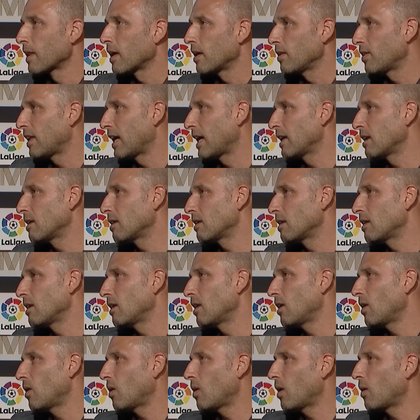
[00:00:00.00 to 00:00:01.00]
Then
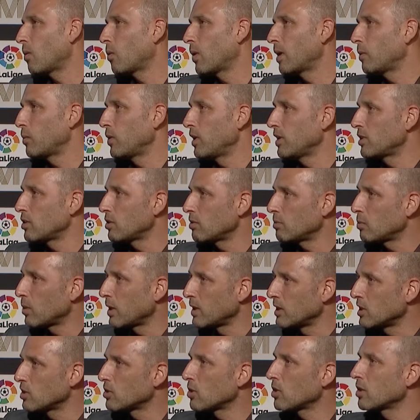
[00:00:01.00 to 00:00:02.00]
when, we, when you
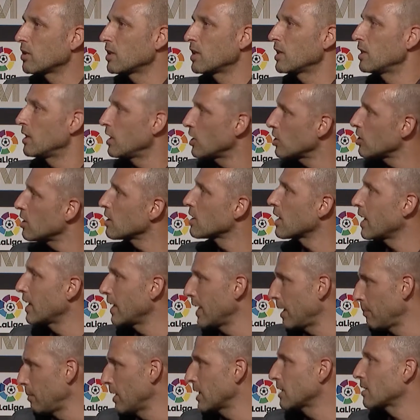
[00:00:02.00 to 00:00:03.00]
saw the initial
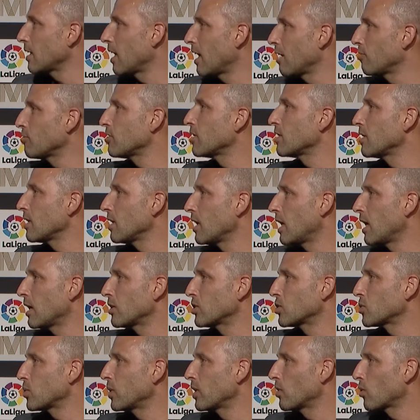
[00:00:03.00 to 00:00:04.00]
dynamics after the launch
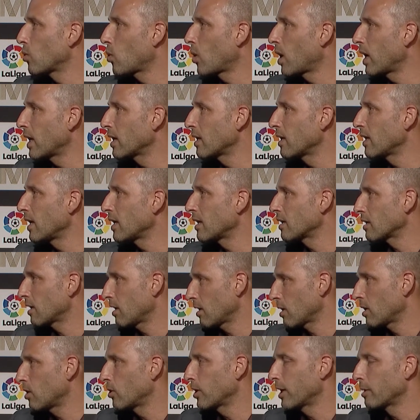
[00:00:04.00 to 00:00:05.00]
with Juan and the
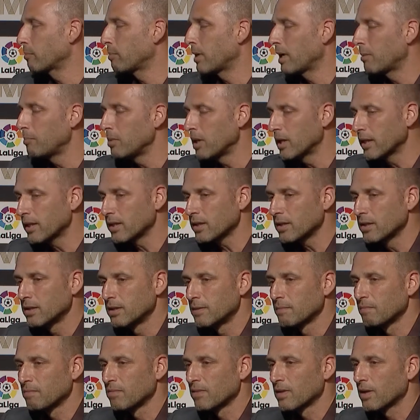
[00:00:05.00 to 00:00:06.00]
going public,
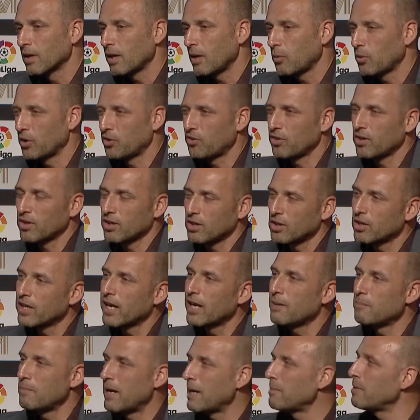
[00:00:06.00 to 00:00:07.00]
we thought, okay,
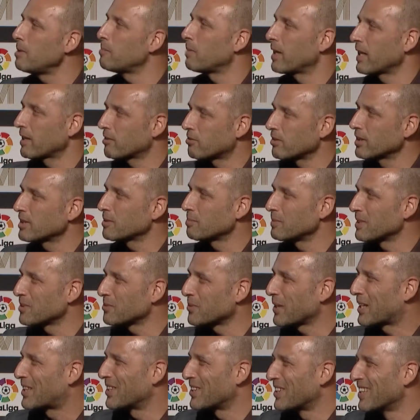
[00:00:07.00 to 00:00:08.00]
maybe by Christmas we
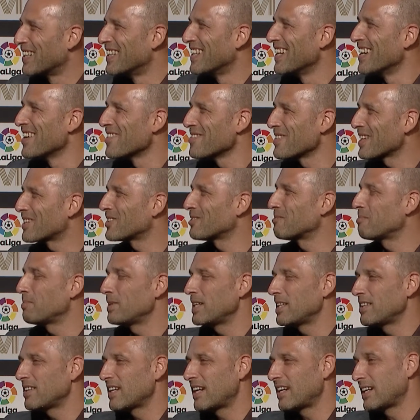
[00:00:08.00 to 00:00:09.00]
could we could be
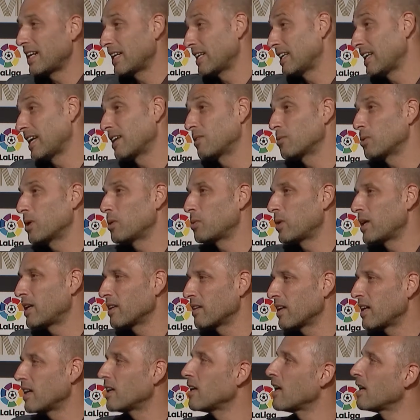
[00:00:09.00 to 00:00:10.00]
there, and then we were
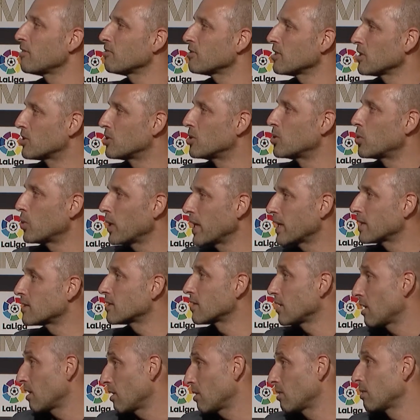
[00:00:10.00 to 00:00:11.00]
there after two weeks.
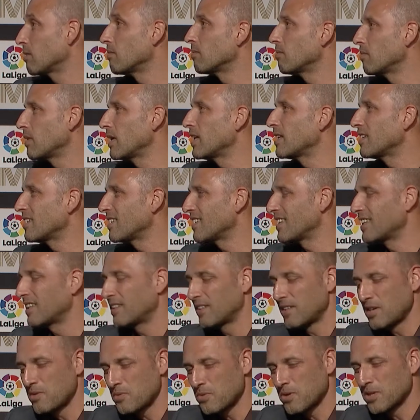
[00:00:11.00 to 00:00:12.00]
So it, it,
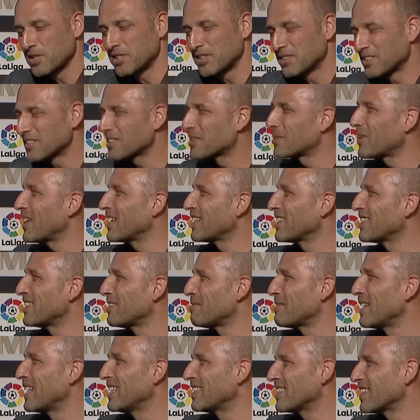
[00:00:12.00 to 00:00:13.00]
it was quite an
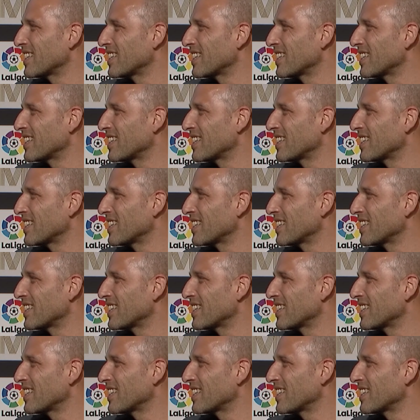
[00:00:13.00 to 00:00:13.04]
amazing.